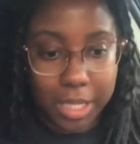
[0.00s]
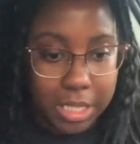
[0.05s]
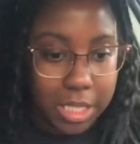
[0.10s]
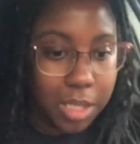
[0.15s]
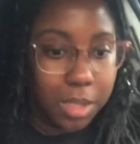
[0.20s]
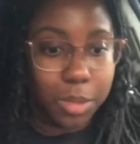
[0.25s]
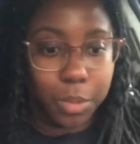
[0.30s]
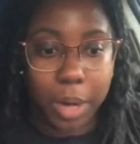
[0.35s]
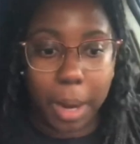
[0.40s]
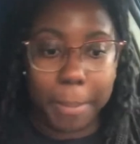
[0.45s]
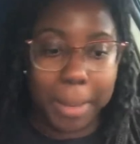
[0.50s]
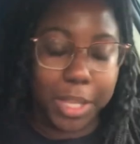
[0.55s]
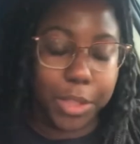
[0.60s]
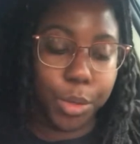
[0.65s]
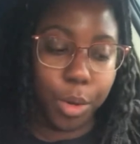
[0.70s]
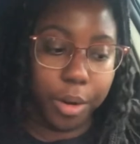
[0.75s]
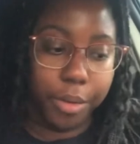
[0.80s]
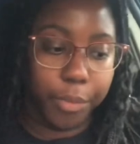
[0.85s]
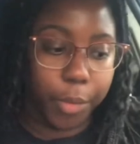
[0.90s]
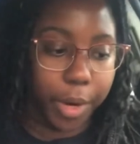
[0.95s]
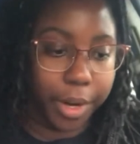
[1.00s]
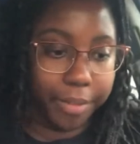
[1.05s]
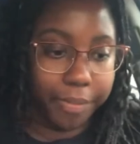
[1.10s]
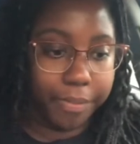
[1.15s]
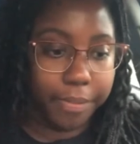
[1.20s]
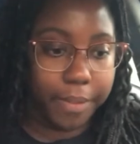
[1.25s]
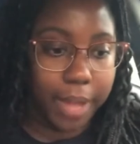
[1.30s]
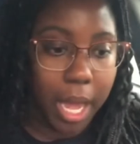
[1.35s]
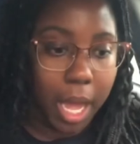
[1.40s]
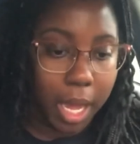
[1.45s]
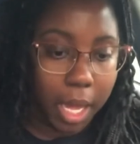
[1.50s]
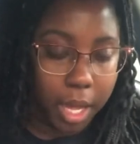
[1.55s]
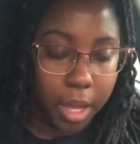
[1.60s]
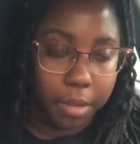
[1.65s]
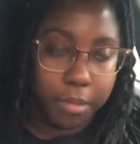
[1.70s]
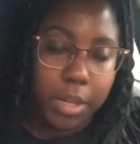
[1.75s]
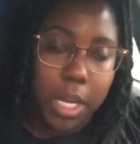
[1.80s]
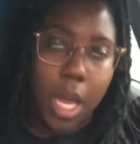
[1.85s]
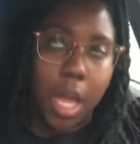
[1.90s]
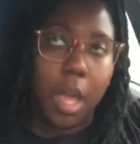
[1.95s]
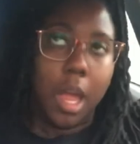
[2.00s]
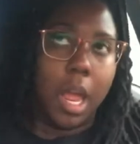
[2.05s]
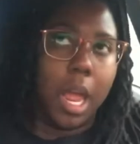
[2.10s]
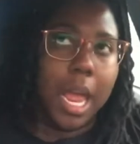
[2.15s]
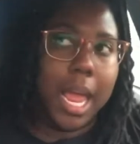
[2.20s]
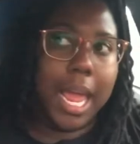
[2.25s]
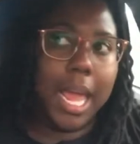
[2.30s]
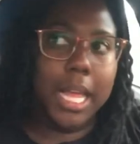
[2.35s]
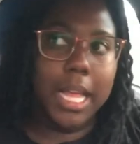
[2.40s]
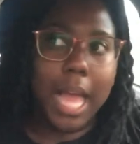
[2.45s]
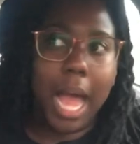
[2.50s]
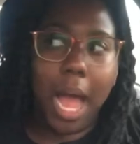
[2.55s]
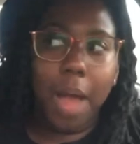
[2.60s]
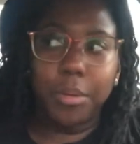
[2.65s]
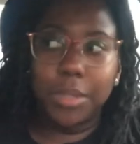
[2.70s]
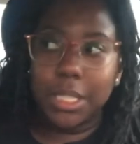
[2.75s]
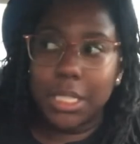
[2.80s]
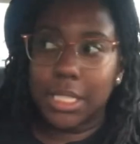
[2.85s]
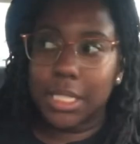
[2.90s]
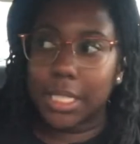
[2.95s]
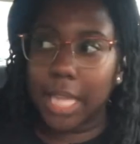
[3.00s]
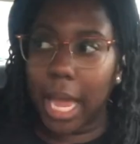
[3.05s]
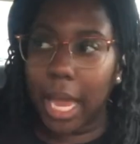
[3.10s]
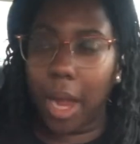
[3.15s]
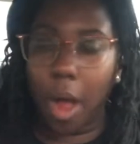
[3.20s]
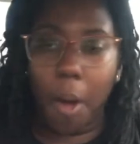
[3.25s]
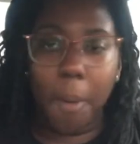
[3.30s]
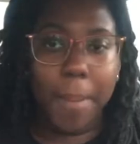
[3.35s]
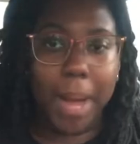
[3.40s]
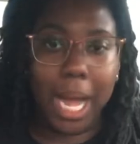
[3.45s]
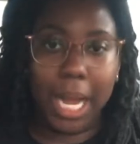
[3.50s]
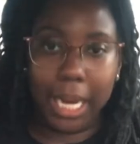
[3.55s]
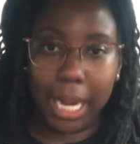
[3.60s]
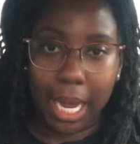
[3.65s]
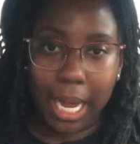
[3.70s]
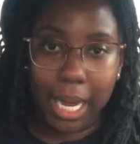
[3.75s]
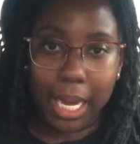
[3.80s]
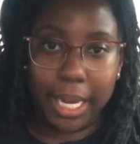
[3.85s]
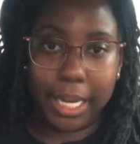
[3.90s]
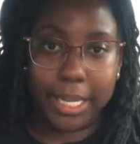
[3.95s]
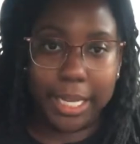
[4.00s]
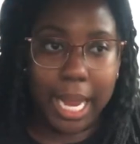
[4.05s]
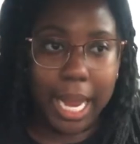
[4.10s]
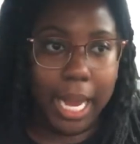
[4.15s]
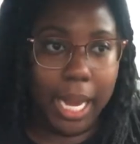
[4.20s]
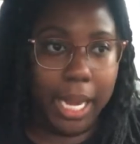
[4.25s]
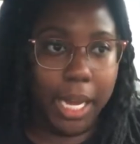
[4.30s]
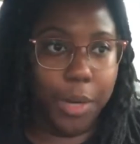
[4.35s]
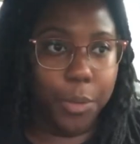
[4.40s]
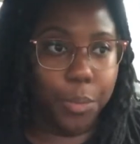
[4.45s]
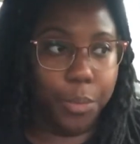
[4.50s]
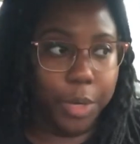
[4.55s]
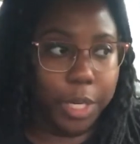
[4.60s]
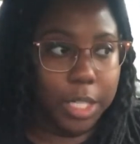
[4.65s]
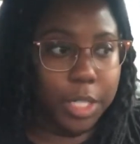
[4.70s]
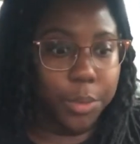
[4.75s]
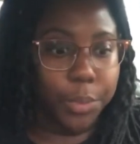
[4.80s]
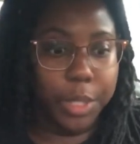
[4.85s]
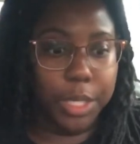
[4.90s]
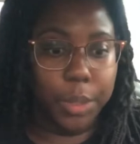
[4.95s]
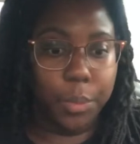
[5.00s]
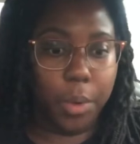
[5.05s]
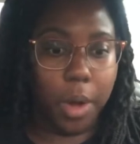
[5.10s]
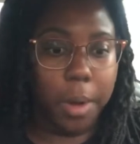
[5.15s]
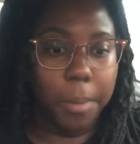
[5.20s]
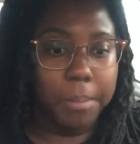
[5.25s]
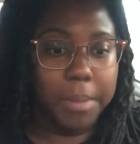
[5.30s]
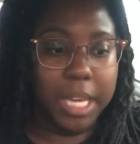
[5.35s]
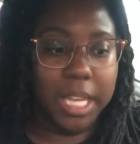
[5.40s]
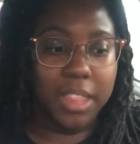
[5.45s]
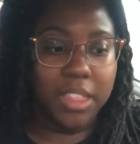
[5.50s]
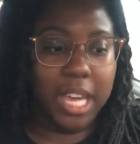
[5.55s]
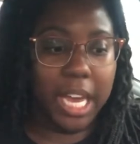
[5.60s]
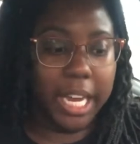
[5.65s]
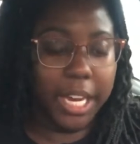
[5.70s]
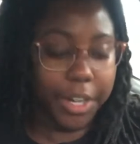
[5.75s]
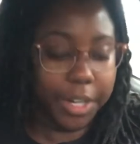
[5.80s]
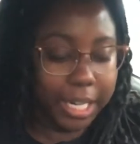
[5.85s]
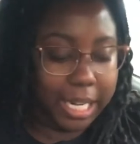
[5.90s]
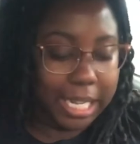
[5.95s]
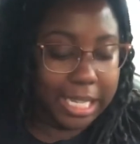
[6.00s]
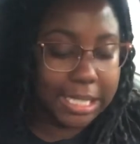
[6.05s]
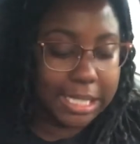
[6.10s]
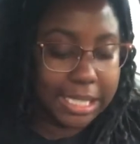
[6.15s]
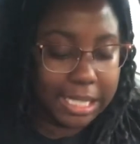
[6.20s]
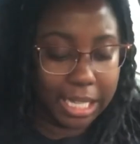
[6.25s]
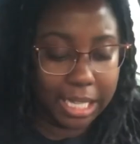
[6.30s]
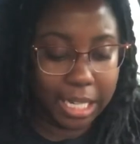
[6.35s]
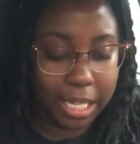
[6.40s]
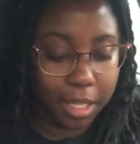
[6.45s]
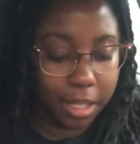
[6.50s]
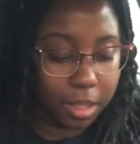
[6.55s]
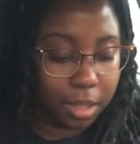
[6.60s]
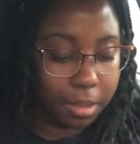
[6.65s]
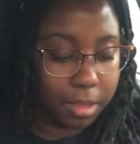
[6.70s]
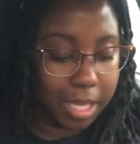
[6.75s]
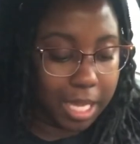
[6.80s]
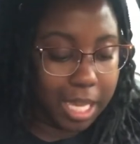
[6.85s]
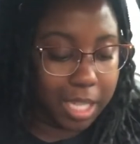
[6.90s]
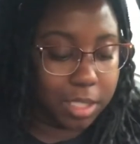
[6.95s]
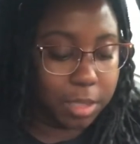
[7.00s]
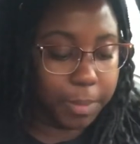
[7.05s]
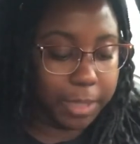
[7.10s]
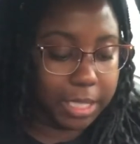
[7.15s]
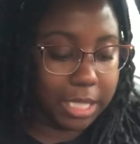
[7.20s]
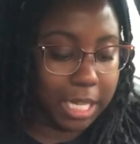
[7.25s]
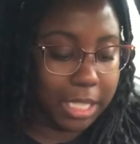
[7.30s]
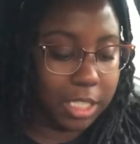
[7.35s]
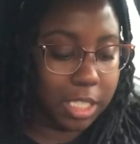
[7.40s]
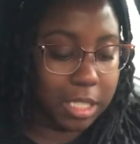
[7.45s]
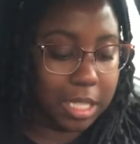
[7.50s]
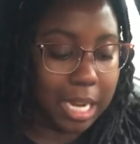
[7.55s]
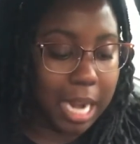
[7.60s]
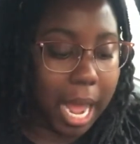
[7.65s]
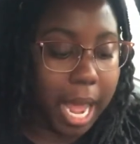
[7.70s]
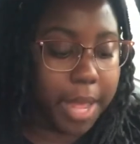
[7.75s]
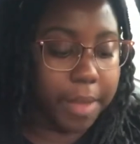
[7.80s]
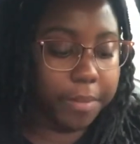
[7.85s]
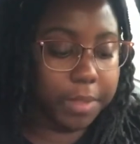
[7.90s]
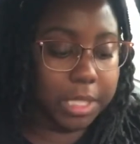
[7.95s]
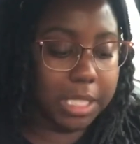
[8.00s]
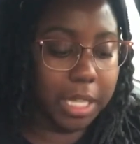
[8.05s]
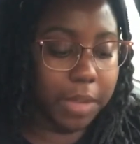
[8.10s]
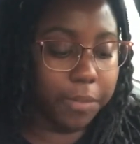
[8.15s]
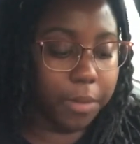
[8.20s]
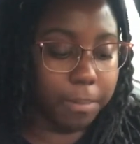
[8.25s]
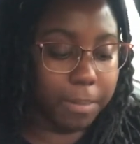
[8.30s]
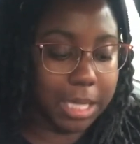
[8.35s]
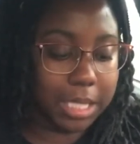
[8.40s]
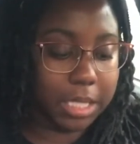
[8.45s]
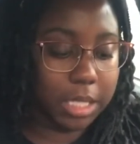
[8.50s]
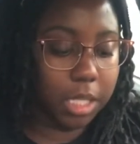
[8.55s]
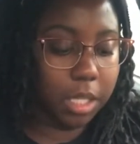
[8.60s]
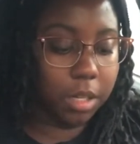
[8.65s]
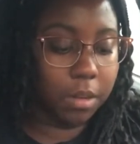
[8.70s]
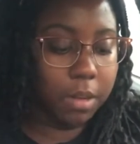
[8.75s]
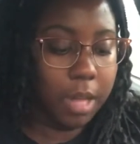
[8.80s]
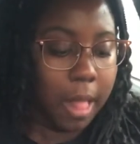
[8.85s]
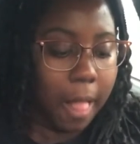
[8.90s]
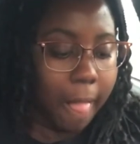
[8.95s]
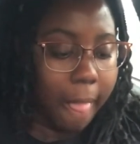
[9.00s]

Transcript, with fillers: It was around about 3:45. And I was just like, oh my God, they really, really want me. They are exceeding the expectation that I even set for myself.